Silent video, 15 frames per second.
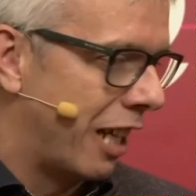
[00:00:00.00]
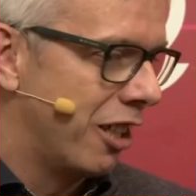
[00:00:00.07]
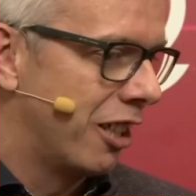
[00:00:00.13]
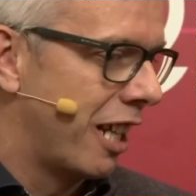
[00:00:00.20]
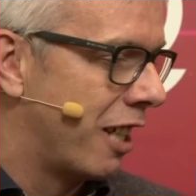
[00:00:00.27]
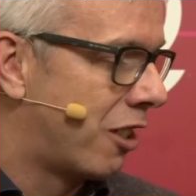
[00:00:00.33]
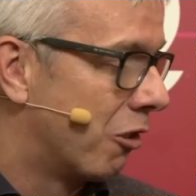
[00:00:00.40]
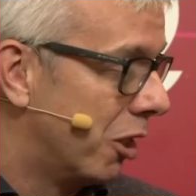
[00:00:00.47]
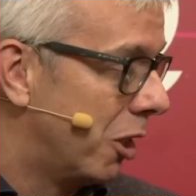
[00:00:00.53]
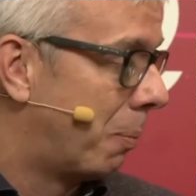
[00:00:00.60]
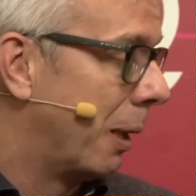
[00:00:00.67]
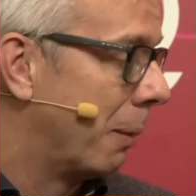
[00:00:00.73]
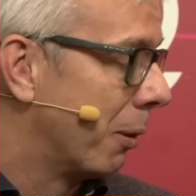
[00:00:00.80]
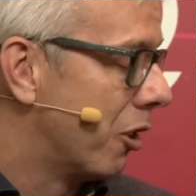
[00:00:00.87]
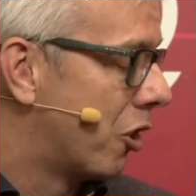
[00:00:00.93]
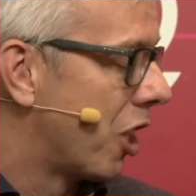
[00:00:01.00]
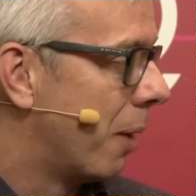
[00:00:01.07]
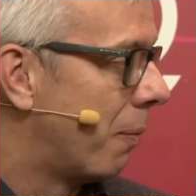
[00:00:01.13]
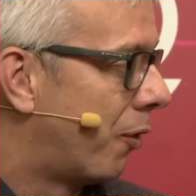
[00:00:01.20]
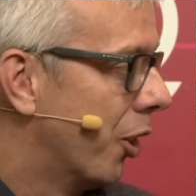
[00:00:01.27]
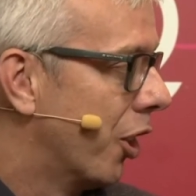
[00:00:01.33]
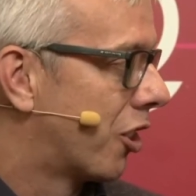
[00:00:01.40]
data and your people in
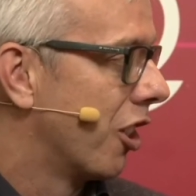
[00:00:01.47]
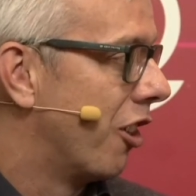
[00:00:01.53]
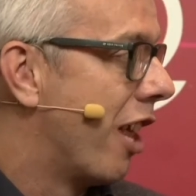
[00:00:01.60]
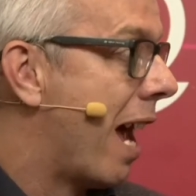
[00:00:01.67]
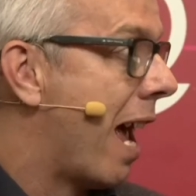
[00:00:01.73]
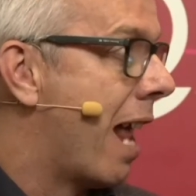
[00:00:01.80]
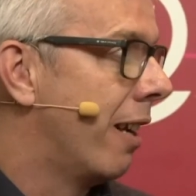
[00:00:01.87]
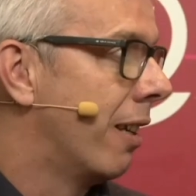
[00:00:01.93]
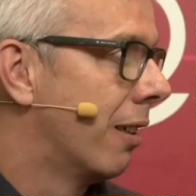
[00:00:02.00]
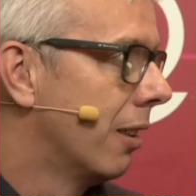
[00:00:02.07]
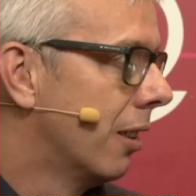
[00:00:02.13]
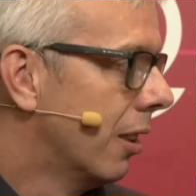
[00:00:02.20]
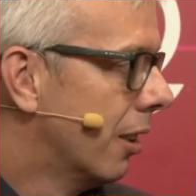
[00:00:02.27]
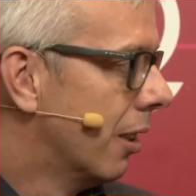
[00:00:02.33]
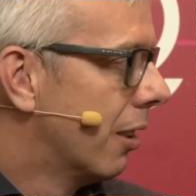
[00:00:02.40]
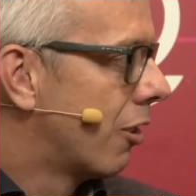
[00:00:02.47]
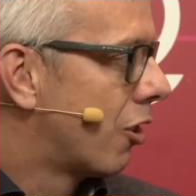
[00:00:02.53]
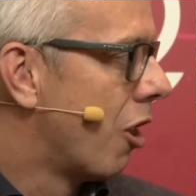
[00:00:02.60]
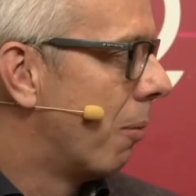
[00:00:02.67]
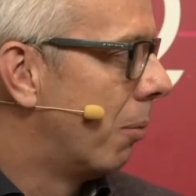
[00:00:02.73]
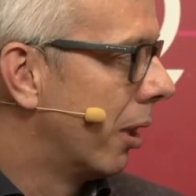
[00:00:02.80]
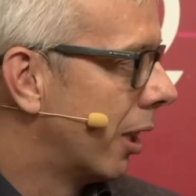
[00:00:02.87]
shape first, and then
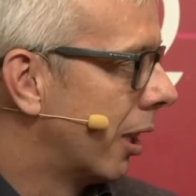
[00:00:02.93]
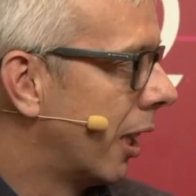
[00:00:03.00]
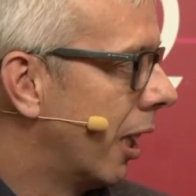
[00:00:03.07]
start bringing it